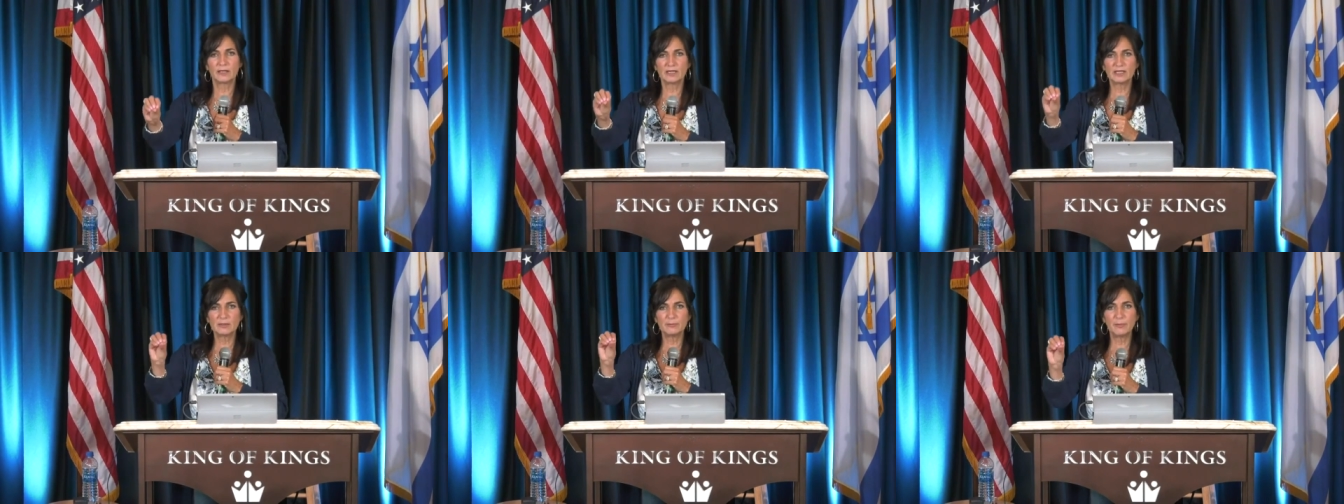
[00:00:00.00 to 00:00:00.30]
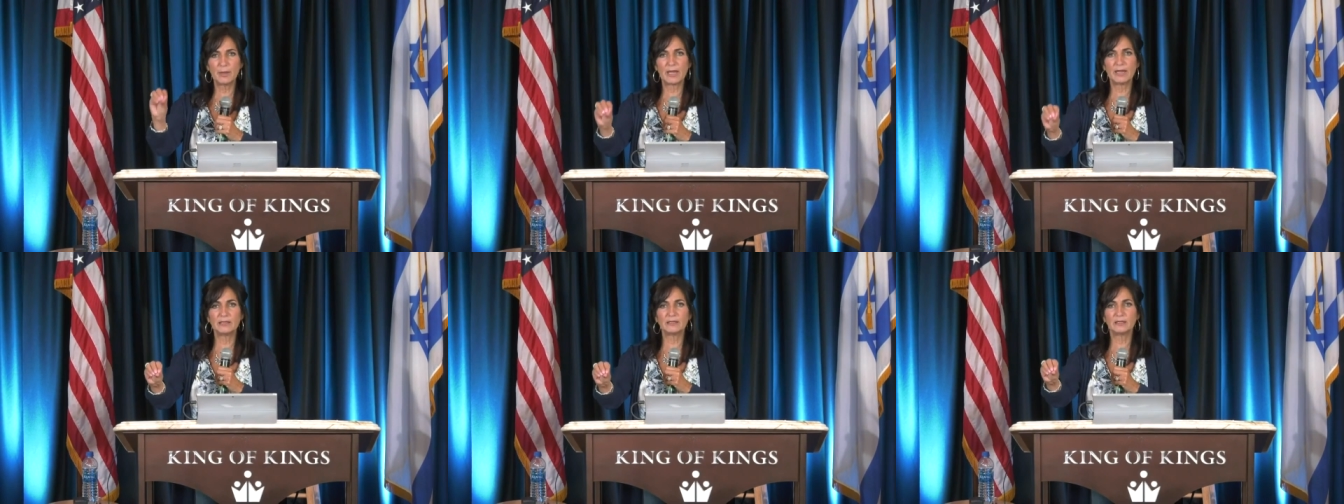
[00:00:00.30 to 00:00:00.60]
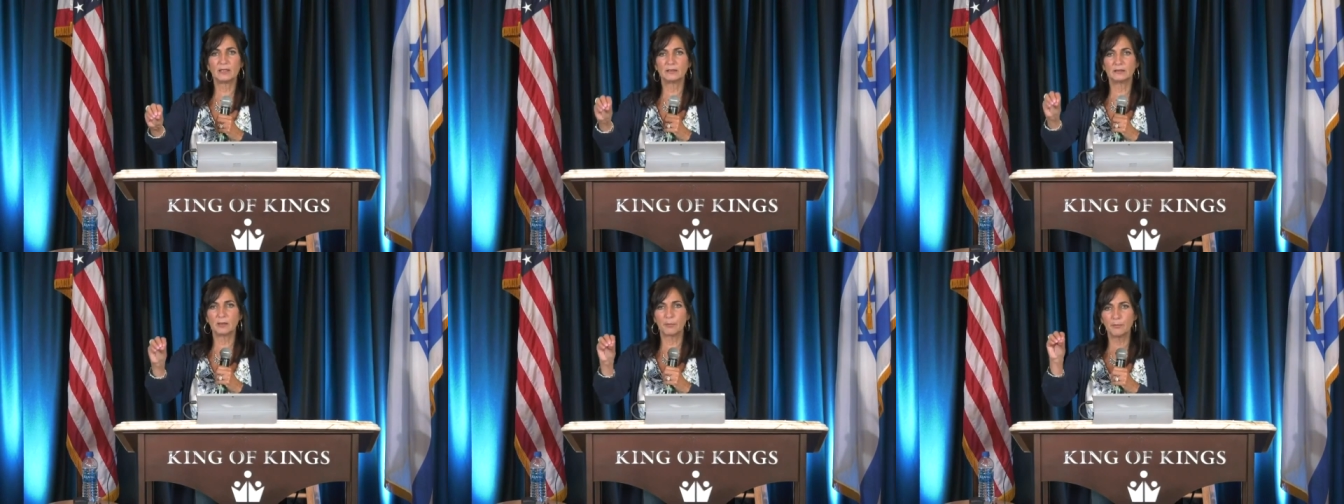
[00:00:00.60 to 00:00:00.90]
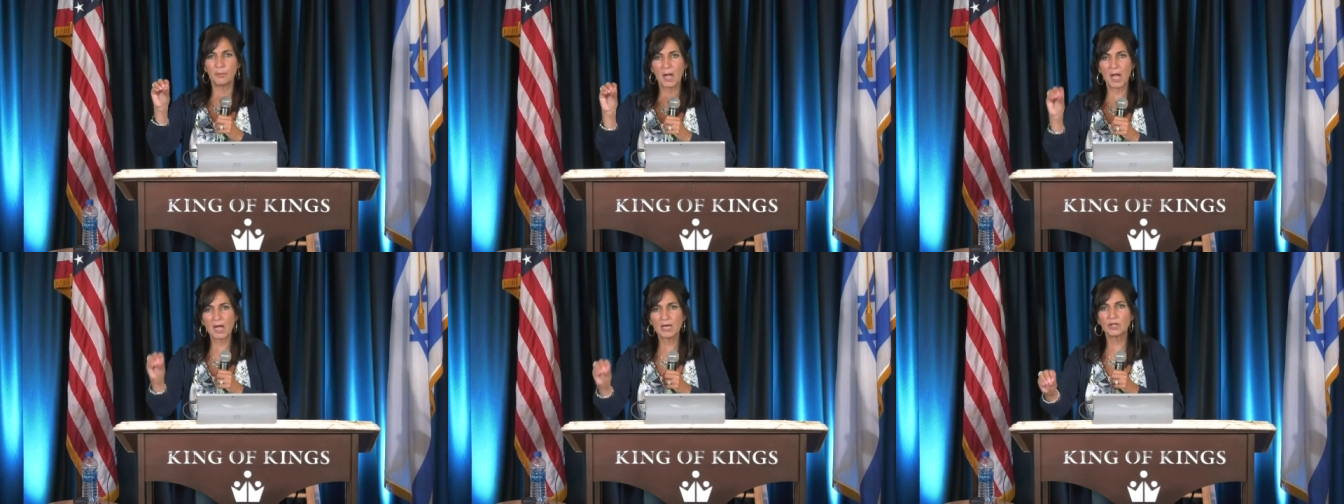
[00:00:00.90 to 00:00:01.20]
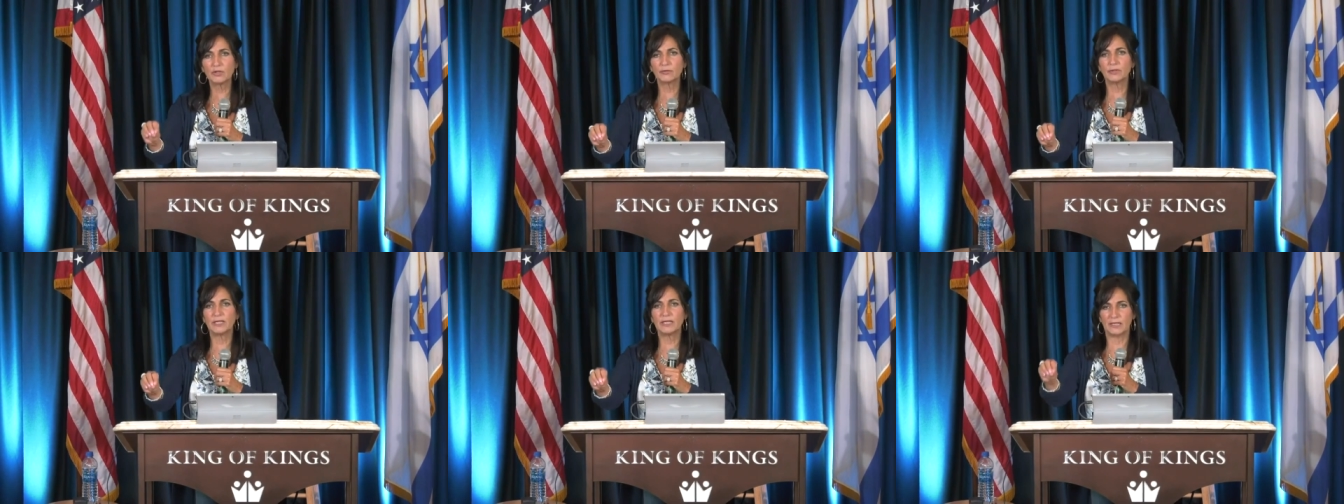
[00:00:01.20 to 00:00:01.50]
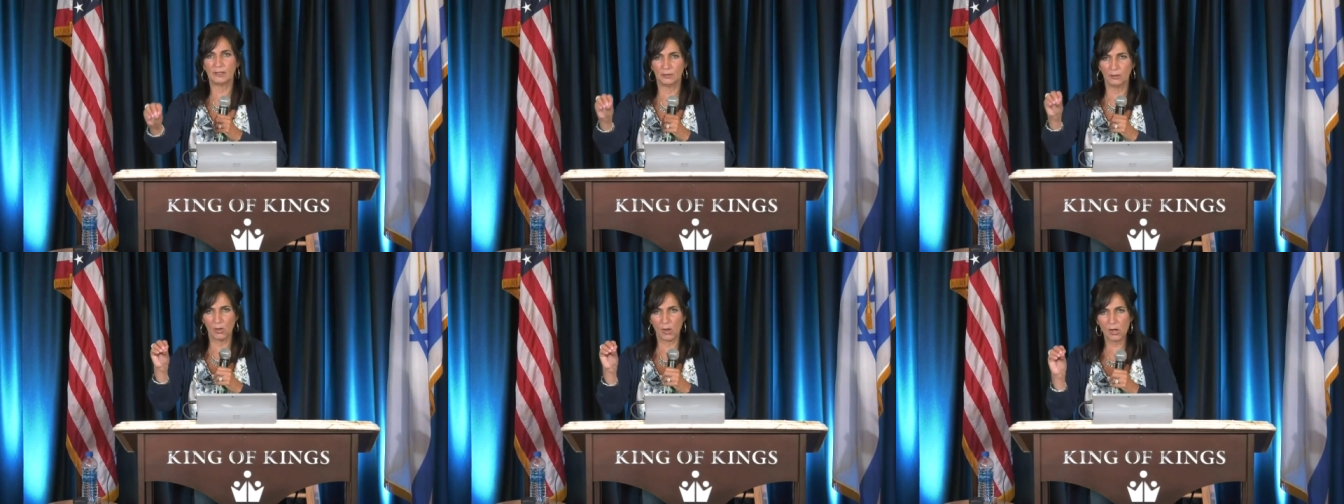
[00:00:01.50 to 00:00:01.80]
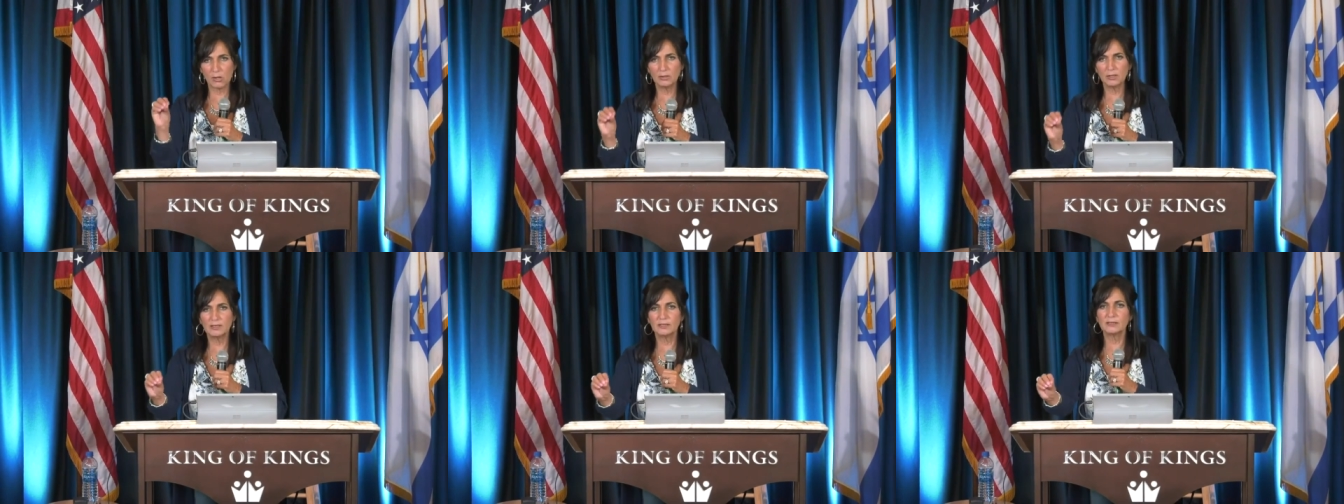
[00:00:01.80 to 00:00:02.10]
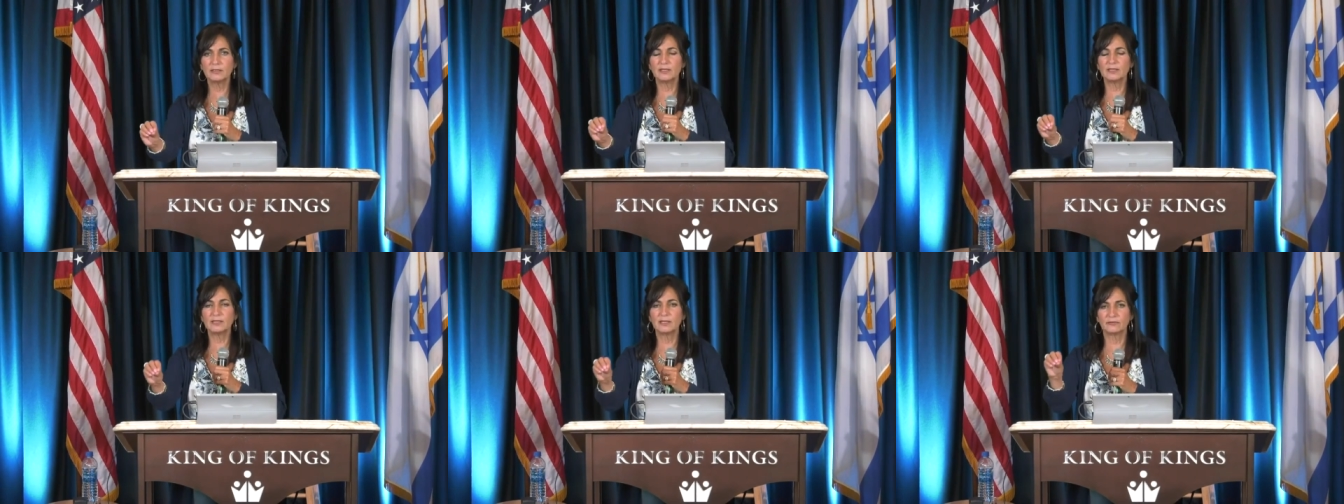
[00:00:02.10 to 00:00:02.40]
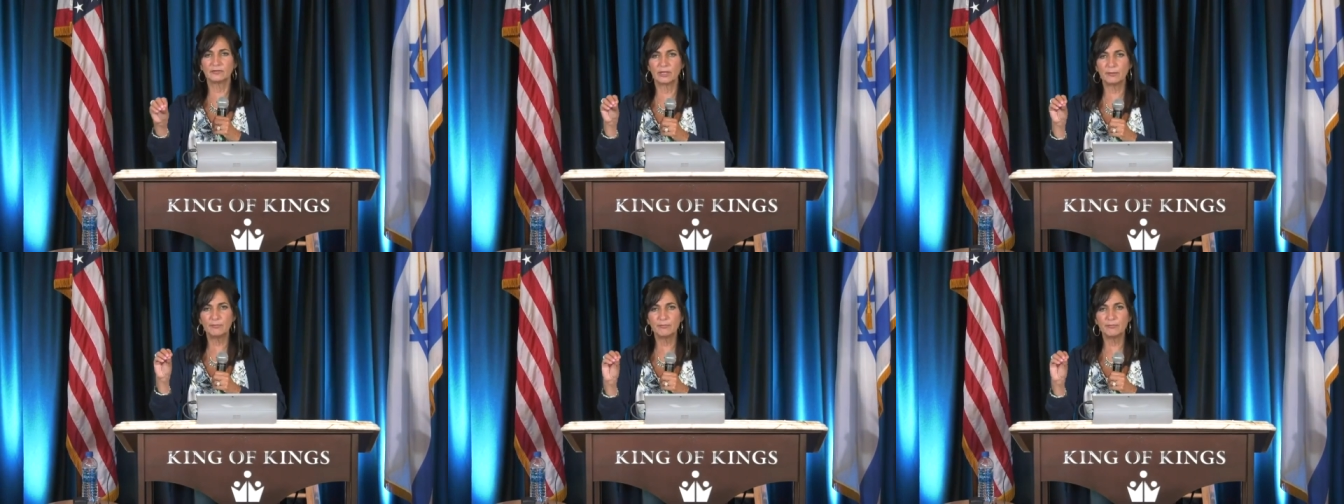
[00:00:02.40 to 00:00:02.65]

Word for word: that is based on debauchery and lawlessness